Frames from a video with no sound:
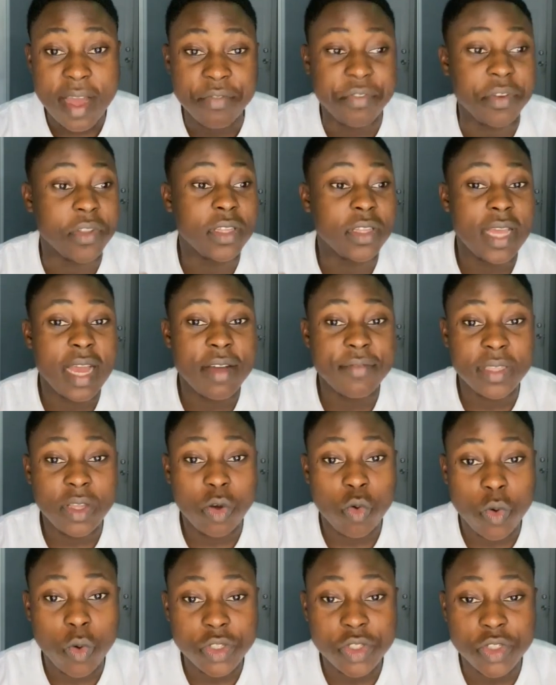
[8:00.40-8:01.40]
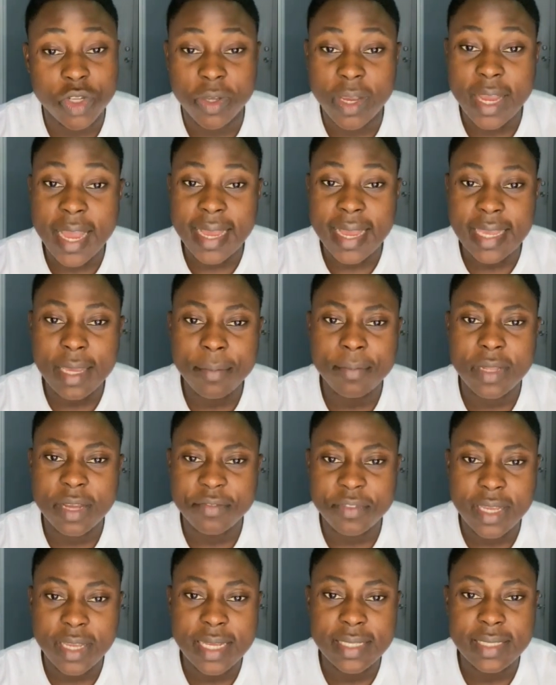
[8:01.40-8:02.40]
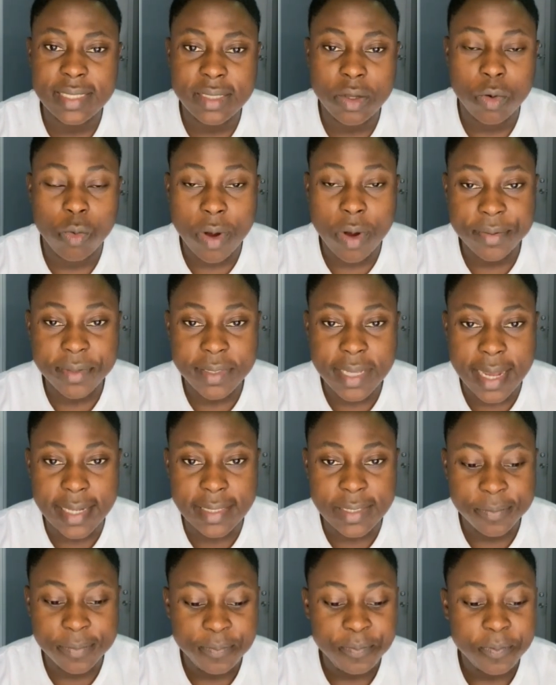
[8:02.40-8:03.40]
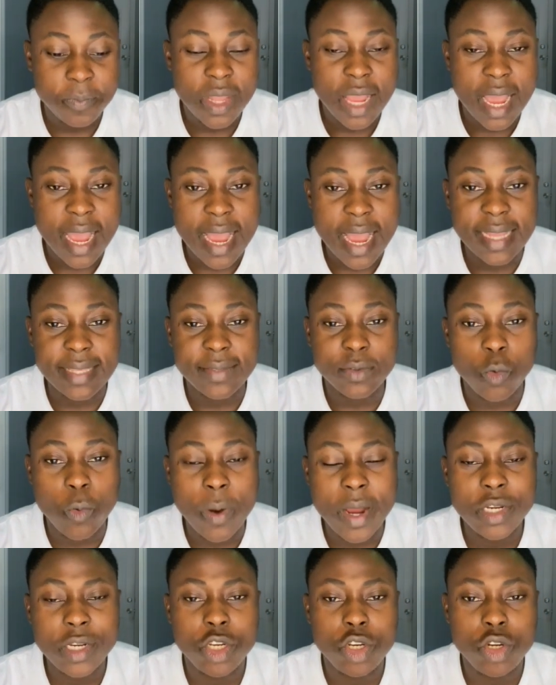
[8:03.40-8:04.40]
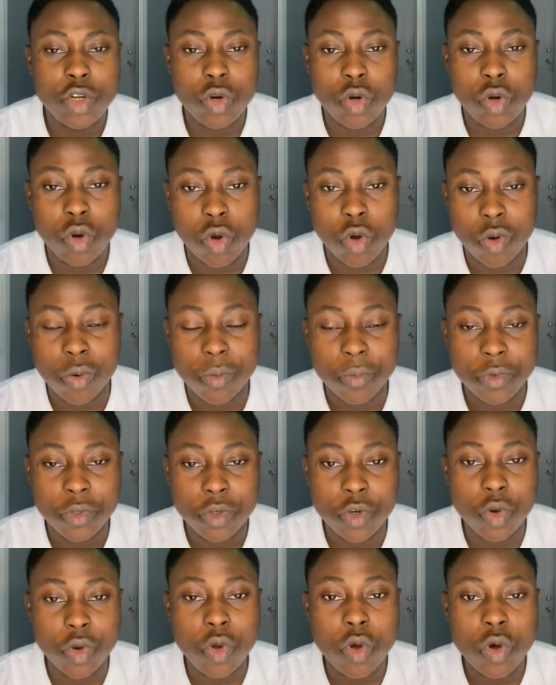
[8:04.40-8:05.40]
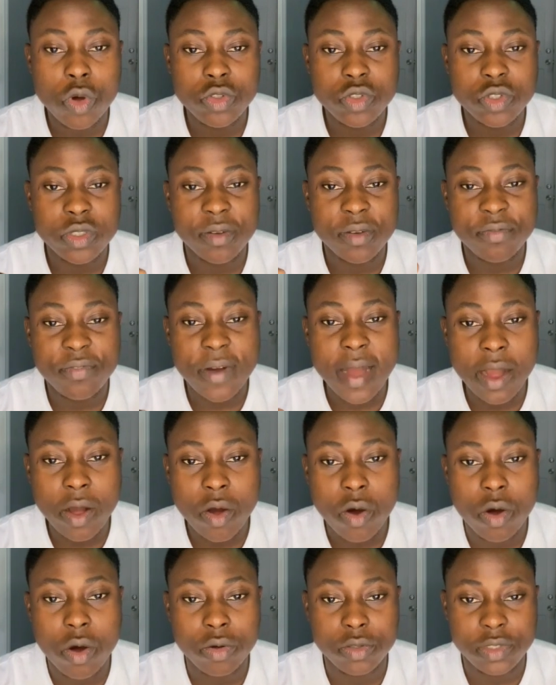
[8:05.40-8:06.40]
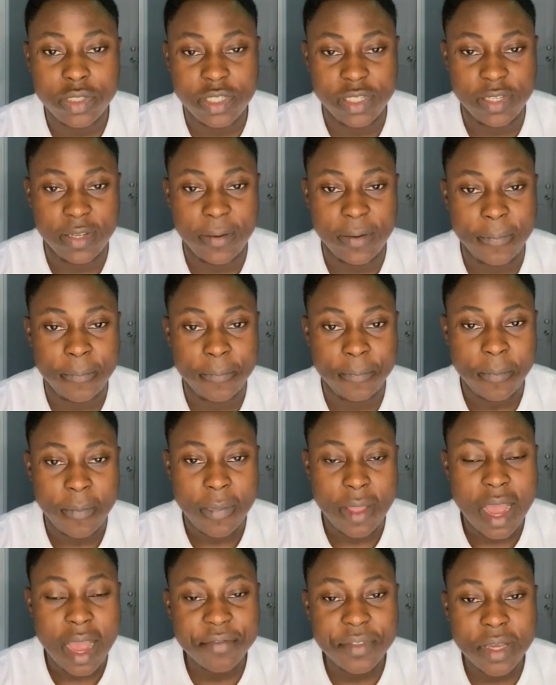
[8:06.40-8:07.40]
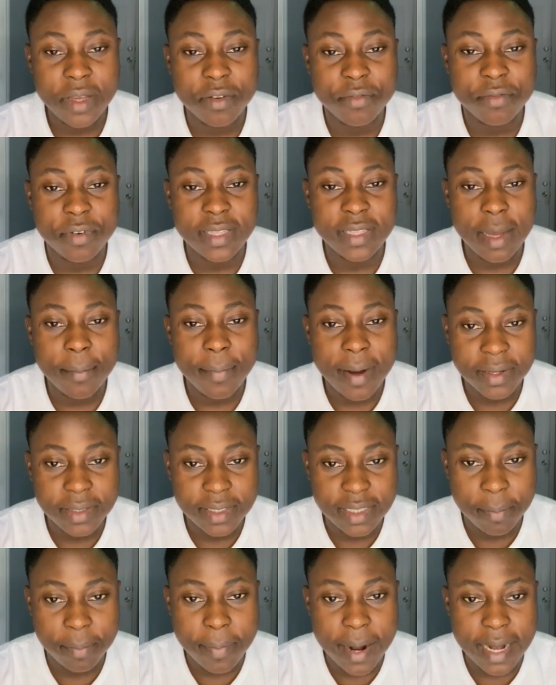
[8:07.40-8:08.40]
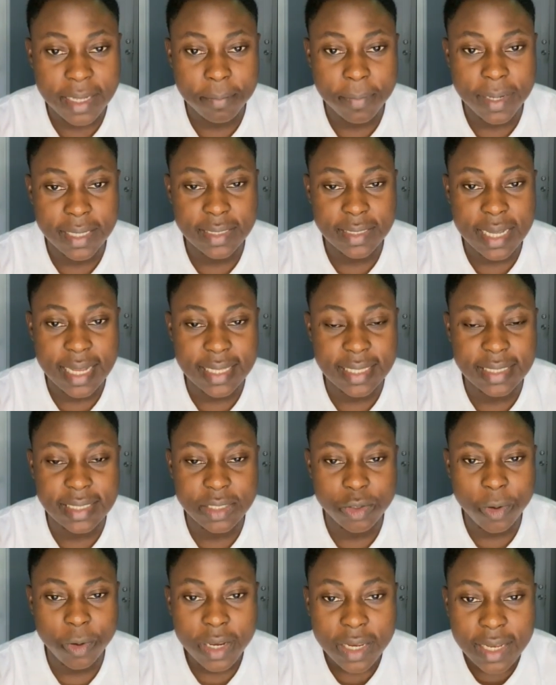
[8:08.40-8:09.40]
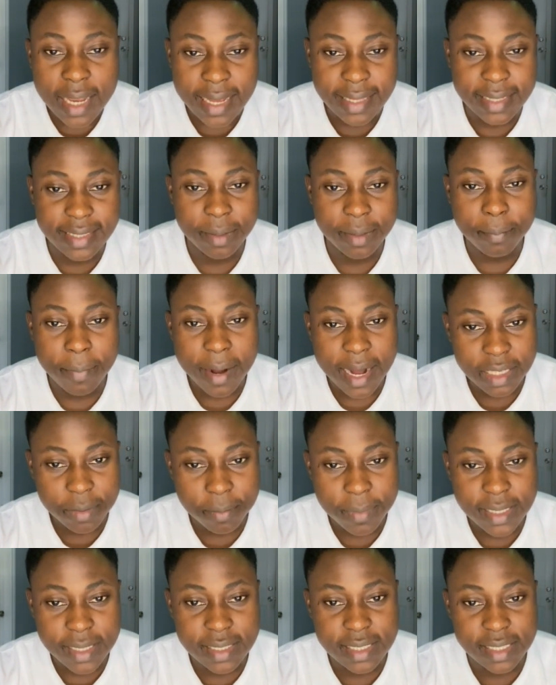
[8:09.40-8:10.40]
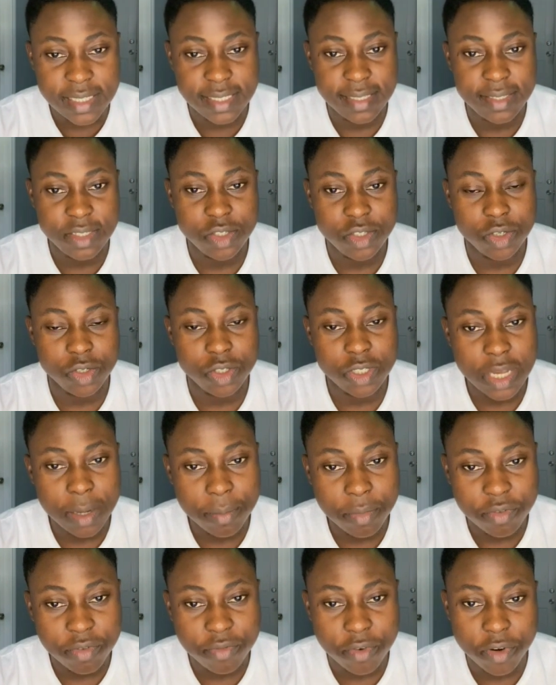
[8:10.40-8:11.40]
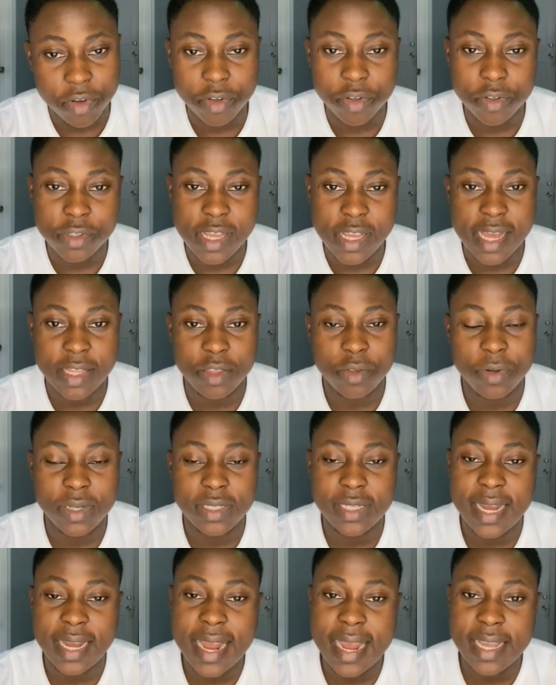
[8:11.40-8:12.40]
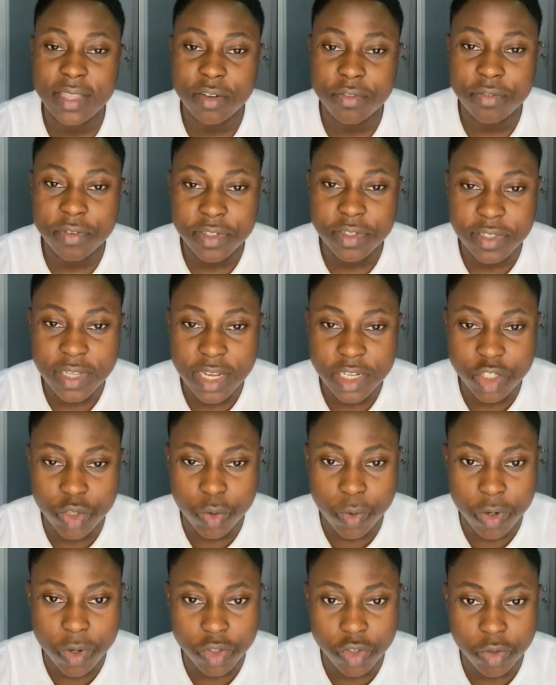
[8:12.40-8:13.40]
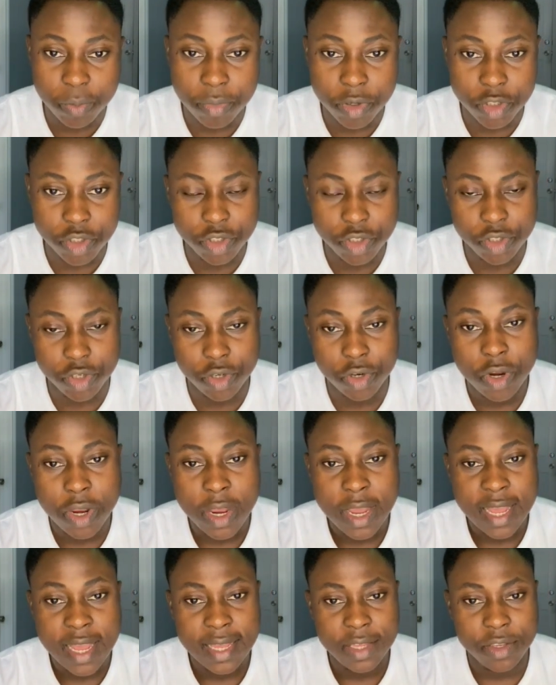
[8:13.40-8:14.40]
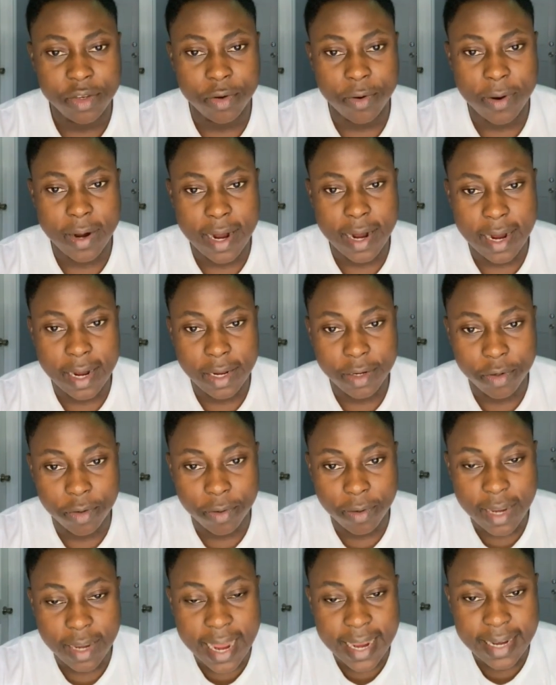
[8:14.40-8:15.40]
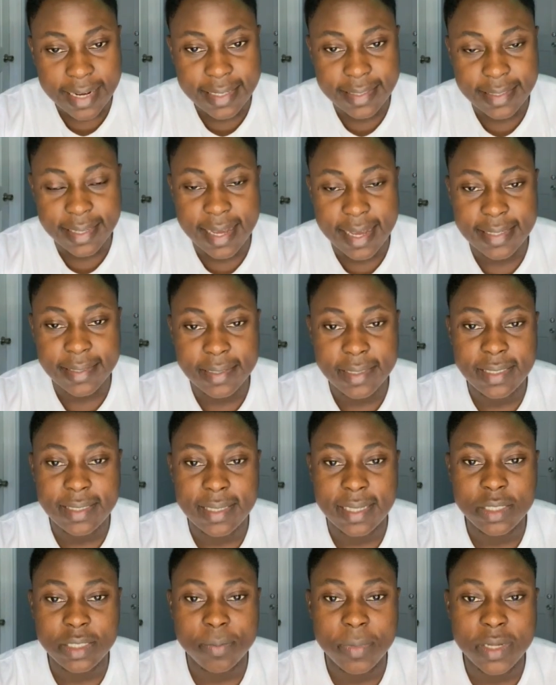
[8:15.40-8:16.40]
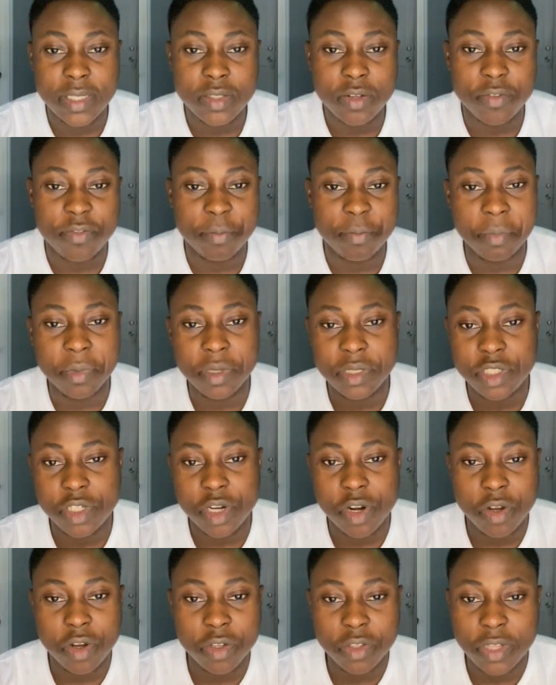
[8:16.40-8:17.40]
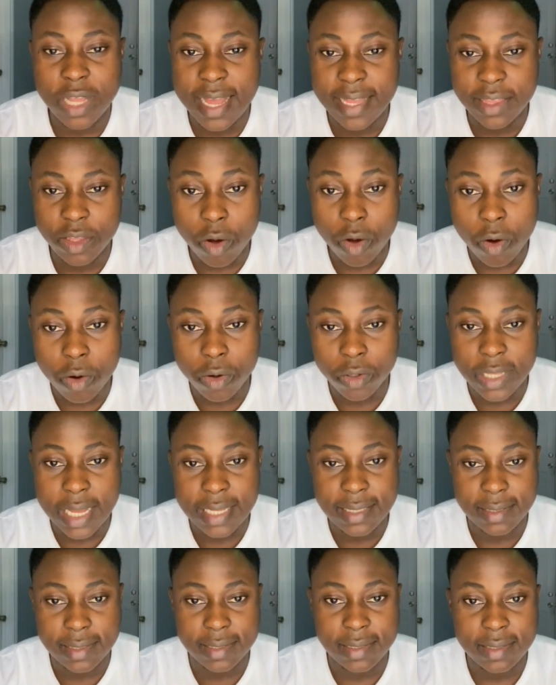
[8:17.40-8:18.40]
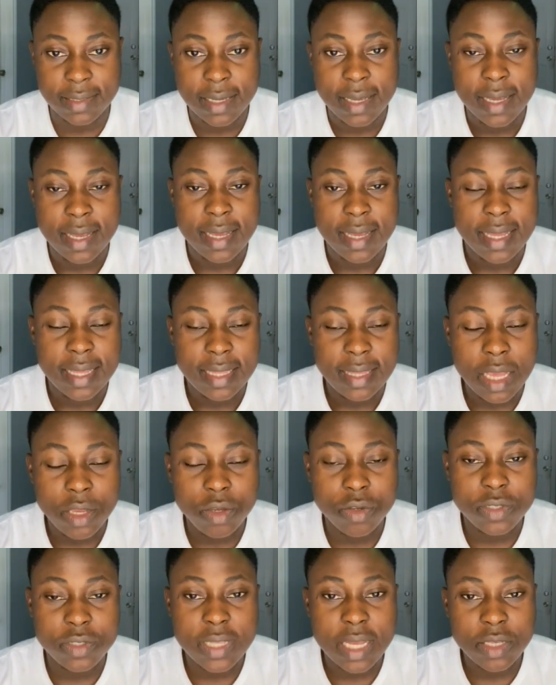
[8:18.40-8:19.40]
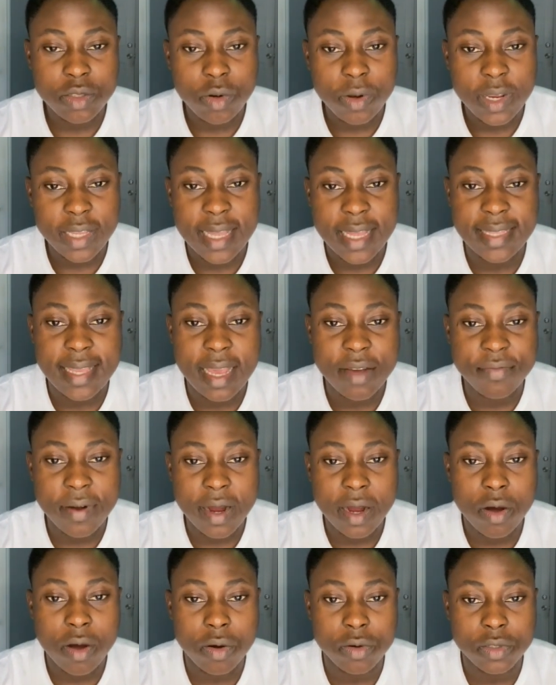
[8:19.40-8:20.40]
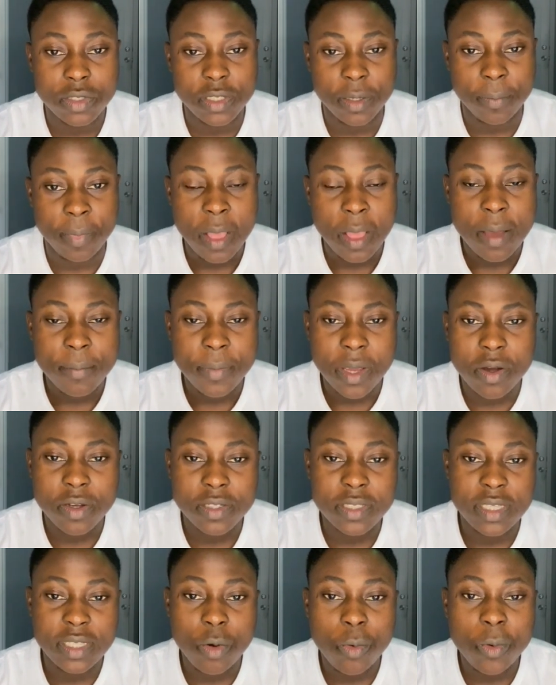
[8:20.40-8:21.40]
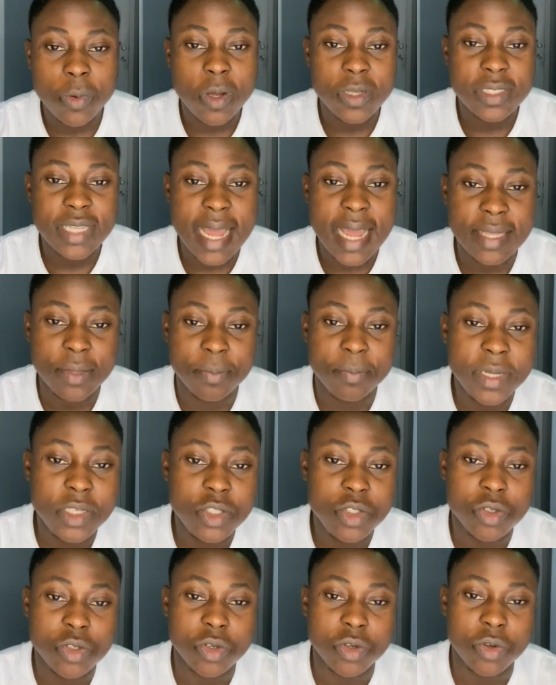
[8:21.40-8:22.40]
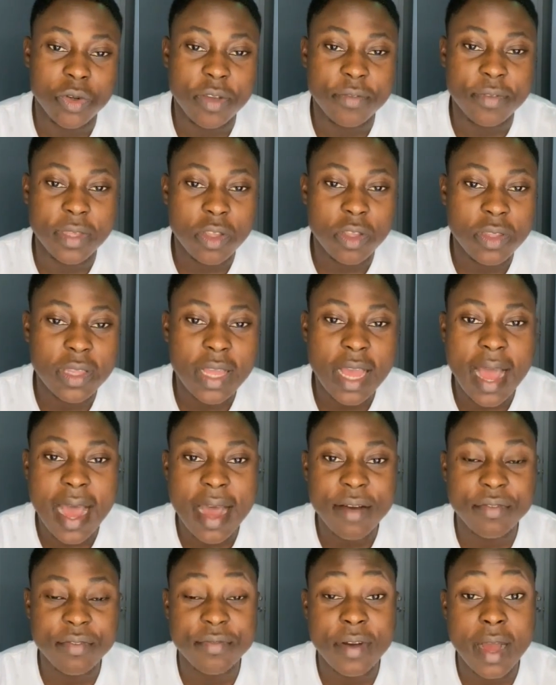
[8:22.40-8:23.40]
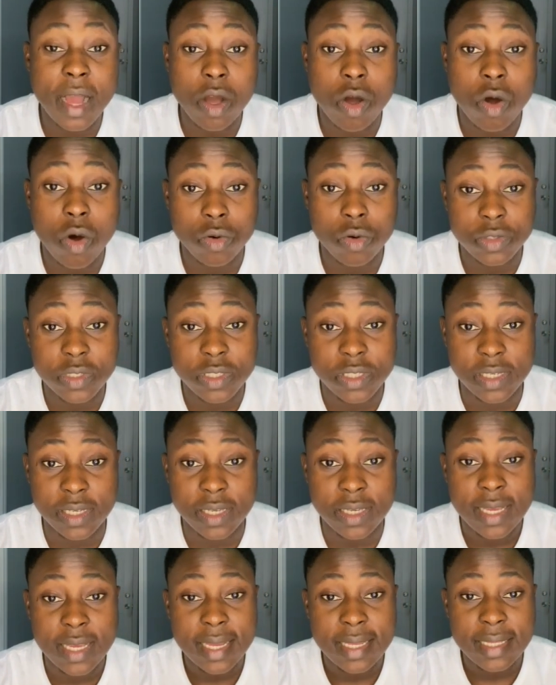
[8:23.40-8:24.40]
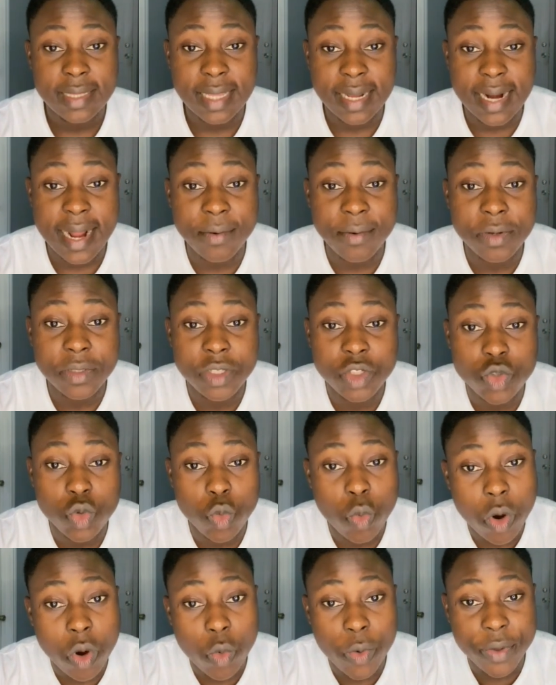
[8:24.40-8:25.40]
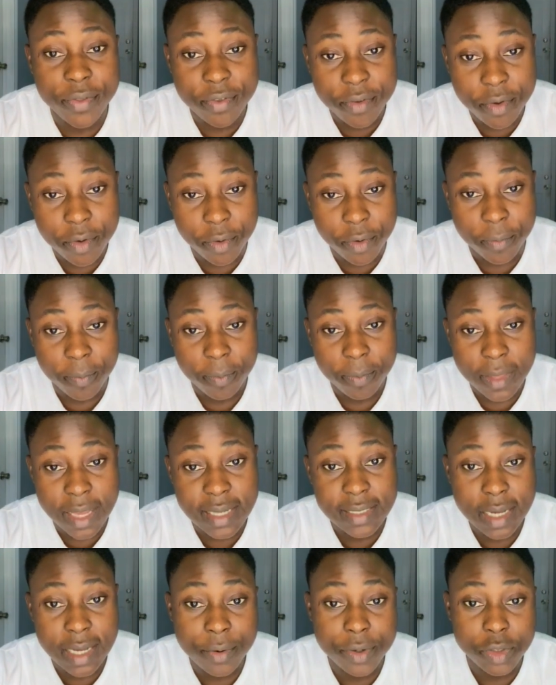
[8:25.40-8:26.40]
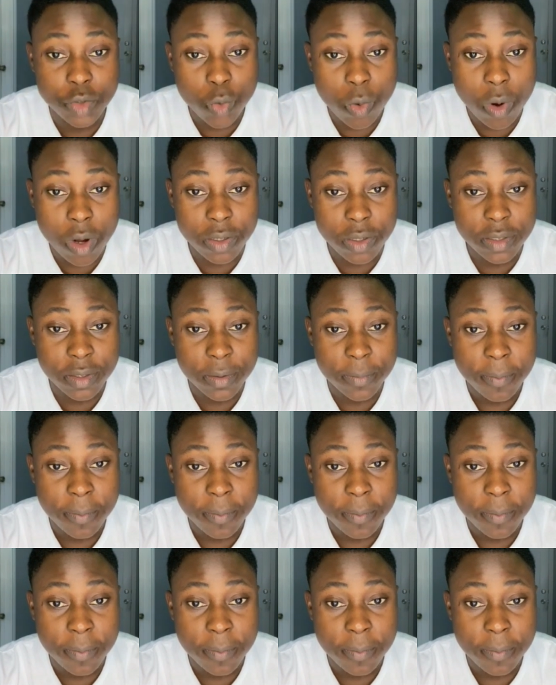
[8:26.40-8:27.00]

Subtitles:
if you don't have any question, you can keep navigating the website. And where do you go? You go to the faculty. After you've read about the department and it's looking like the department is suitable for you, they are doing the kind of research you want to pursue, you like their statement of mission and all that, then you start looking at their faculty, because they will not admit you if they don't have faculty that are ready to work with you. That's how it works,